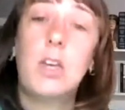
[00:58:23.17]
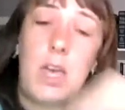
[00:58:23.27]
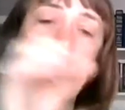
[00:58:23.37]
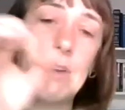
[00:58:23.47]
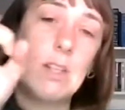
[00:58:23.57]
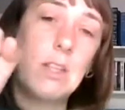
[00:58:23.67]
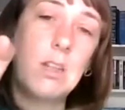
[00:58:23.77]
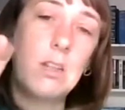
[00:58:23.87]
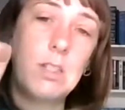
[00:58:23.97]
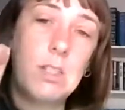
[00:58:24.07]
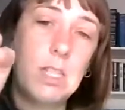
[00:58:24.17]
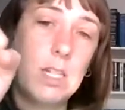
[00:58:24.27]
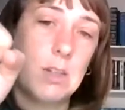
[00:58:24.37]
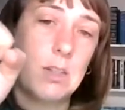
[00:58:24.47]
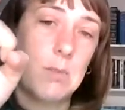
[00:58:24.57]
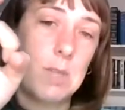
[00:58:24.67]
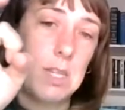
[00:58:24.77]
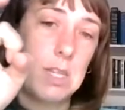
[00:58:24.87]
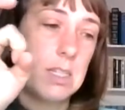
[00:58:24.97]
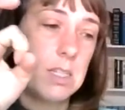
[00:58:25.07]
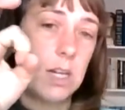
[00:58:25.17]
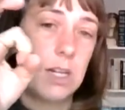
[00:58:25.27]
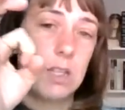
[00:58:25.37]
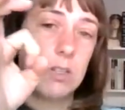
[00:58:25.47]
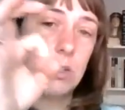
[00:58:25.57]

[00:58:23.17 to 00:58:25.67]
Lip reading: if a little seed or something gets stuck in the